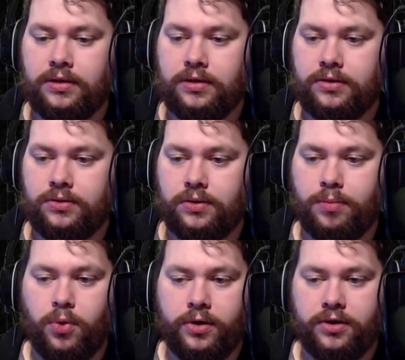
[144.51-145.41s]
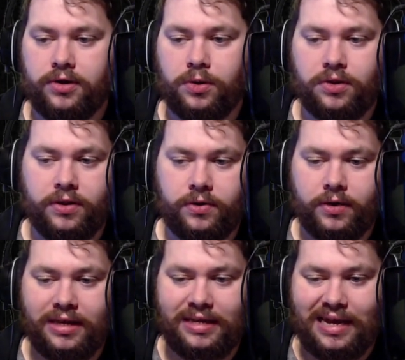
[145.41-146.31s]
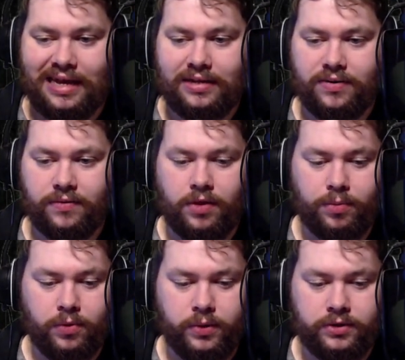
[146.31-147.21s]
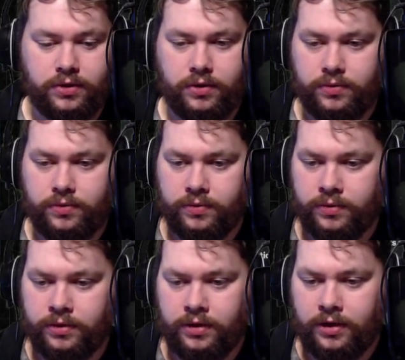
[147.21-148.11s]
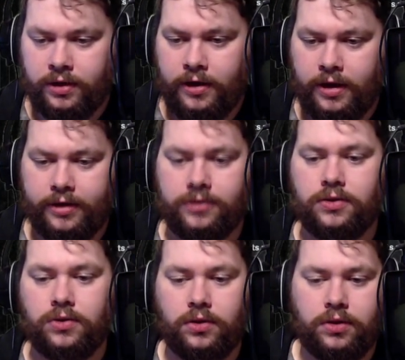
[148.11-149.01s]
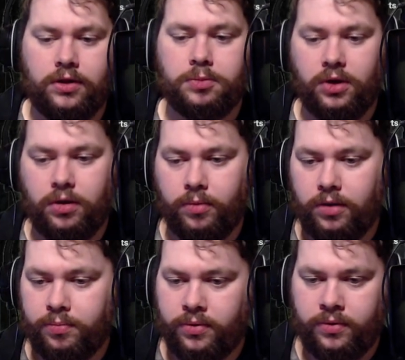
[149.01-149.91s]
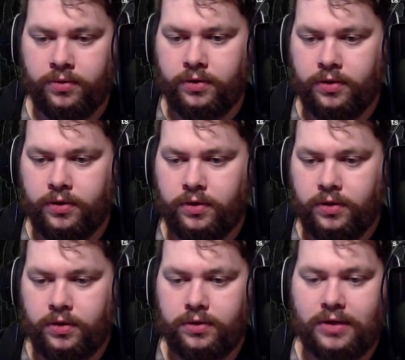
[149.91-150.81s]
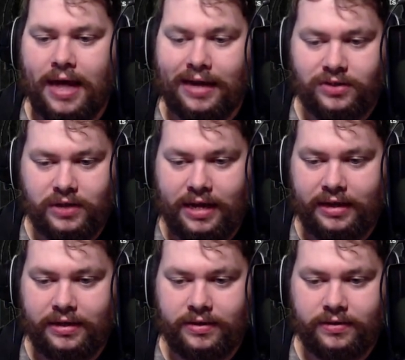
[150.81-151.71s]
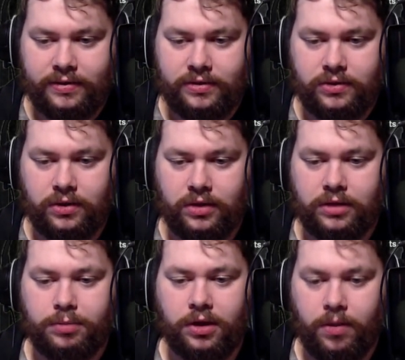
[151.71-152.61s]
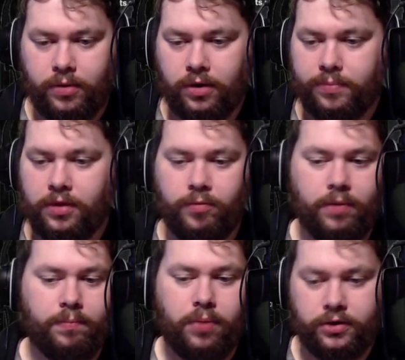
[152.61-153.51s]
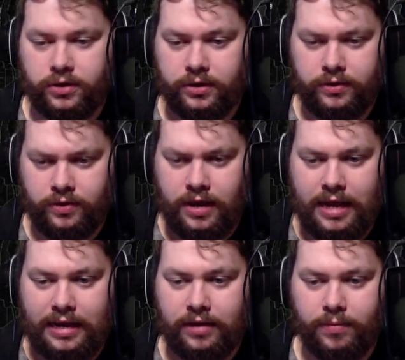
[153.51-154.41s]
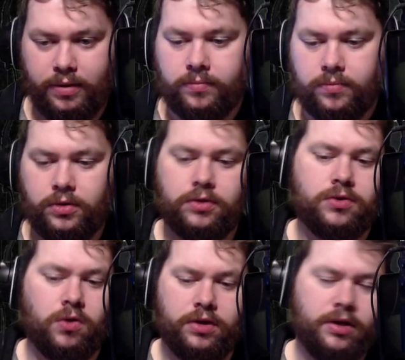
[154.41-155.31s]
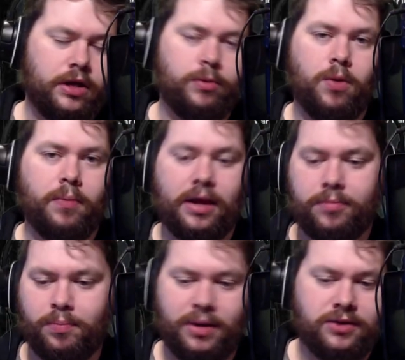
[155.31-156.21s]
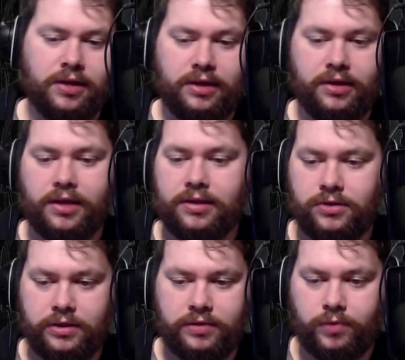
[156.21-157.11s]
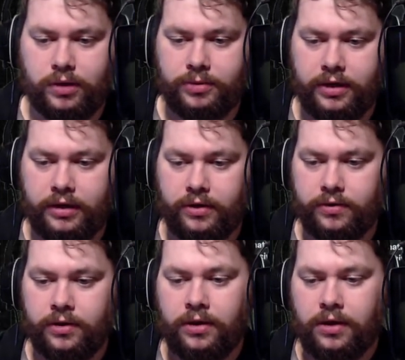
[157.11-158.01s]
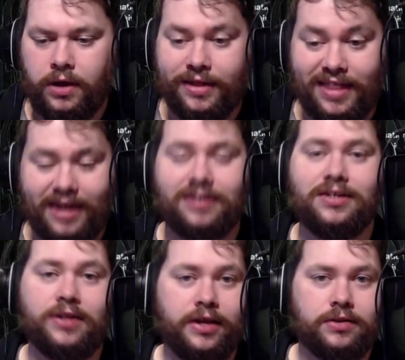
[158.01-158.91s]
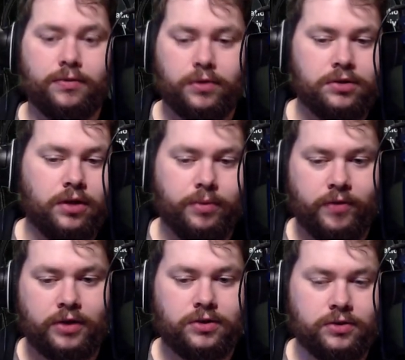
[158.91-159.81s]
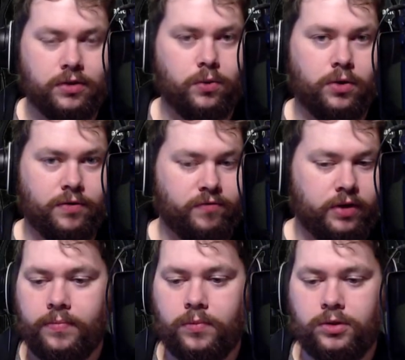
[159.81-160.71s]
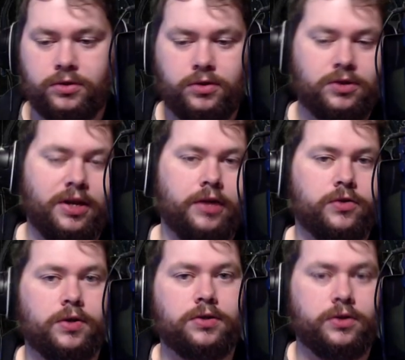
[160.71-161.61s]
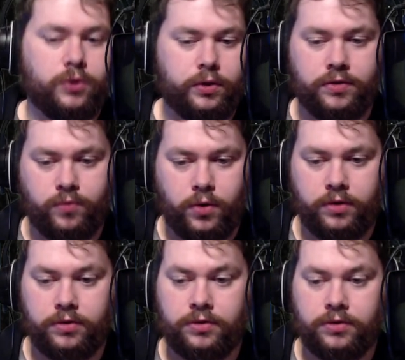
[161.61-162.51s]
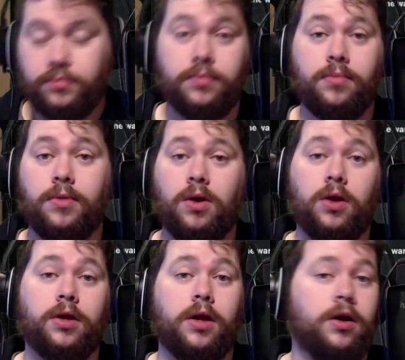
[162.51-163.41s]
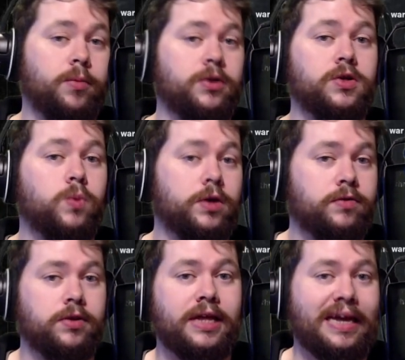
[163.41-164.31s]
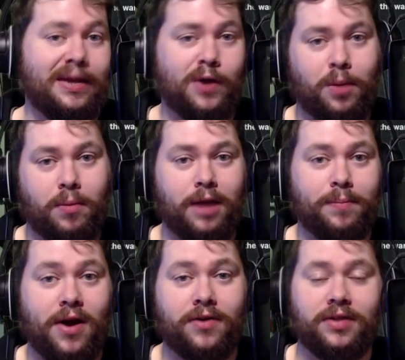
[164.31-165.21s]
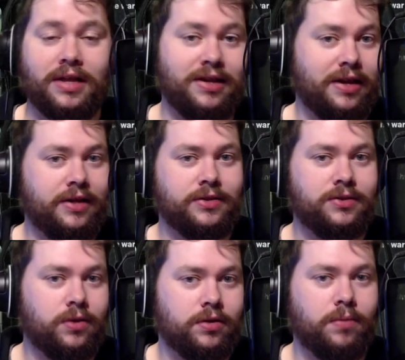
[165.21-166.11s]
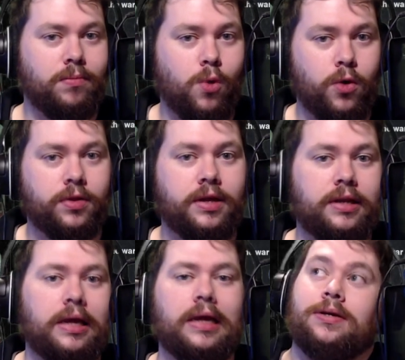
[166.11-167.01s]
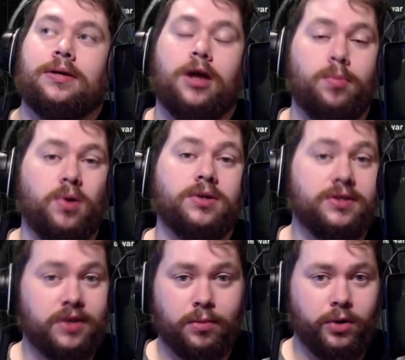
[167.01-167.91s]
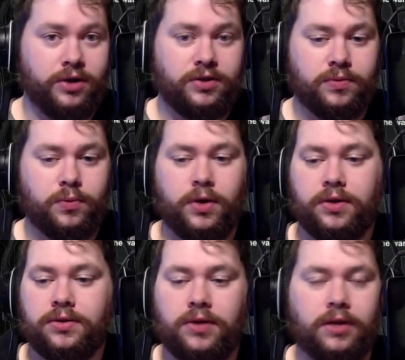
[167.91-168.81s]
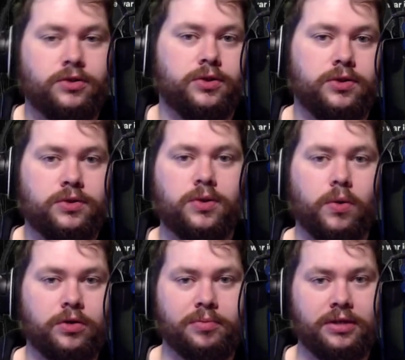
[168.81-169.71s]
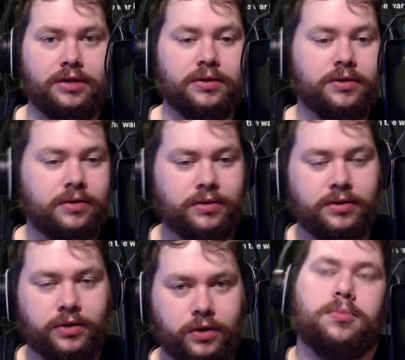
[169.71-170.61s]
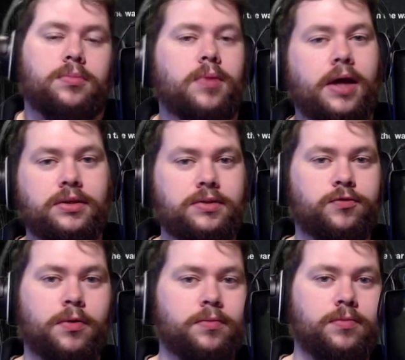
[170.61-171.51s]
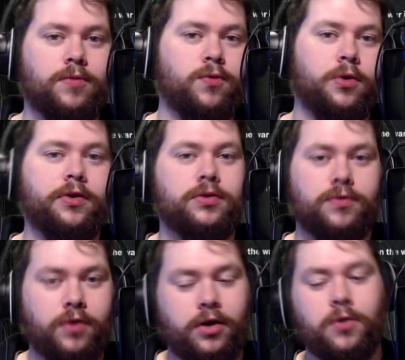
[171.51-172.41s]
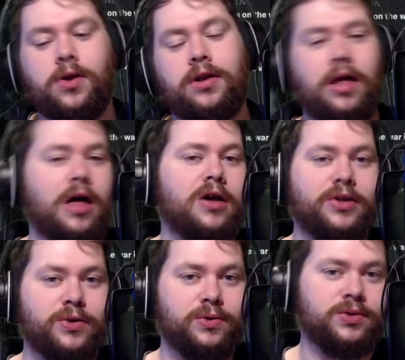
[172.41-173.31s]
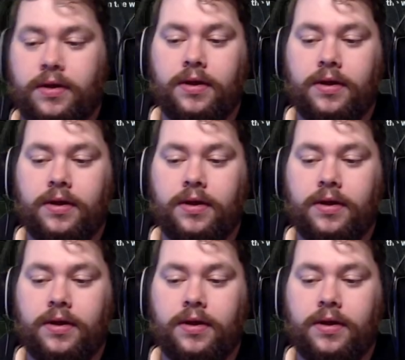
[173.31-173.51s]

So they pointed it out there again a couple of weeks ago. Like, this is something that's been coming up. This hashtag something that's been coming up. They've been pushing us a little bit. You can scroll, you can keep going back, but basically you get the gist of what I'm saying here. I think today is the first time they've actually said the word event, which is just an interesting choice of words. Now look, it could be just wishful thinking on my part that it is something more than uh, a birthday celebration where it's not just going to be you know, thanks for four years of Firewall, adios.